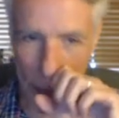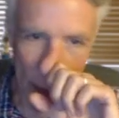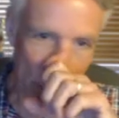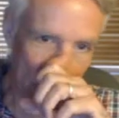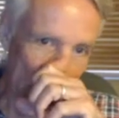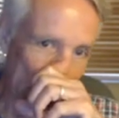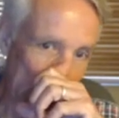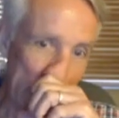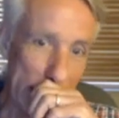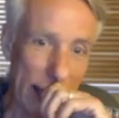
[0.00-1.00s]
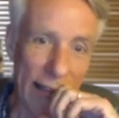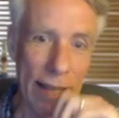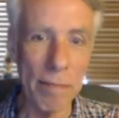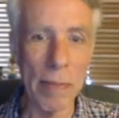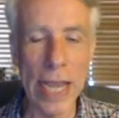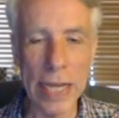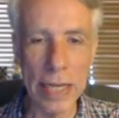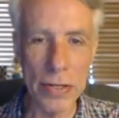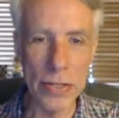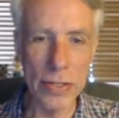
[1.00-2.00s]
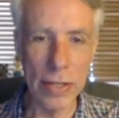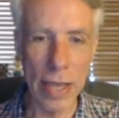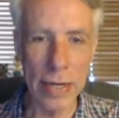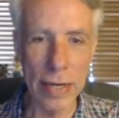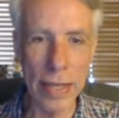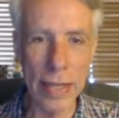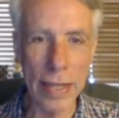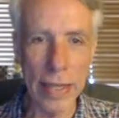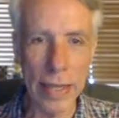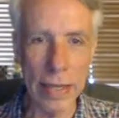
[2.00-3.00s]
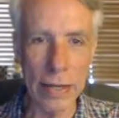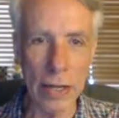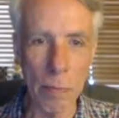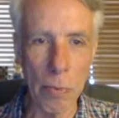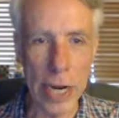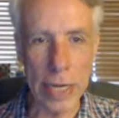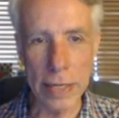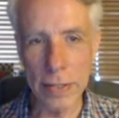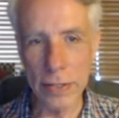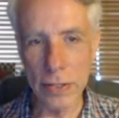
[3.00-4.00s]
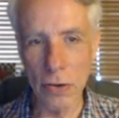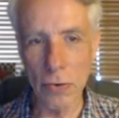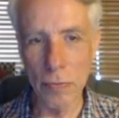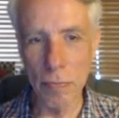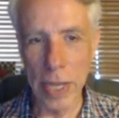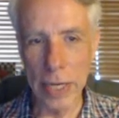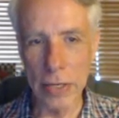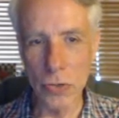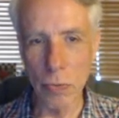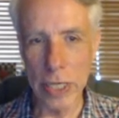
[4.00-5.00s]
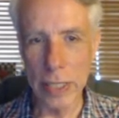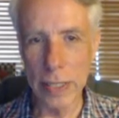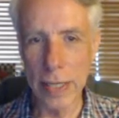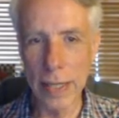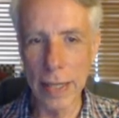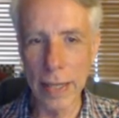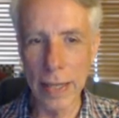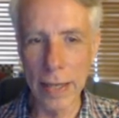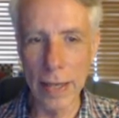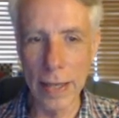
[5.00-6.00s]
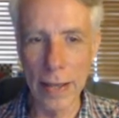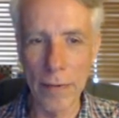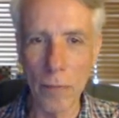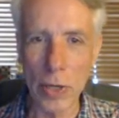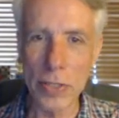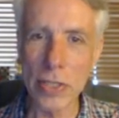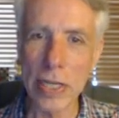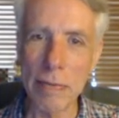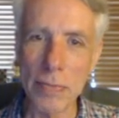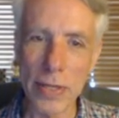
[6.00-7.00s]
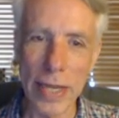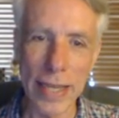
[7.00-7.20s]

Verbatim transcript: finally, um, black has gotten in a break. So black has waited uh, what seems like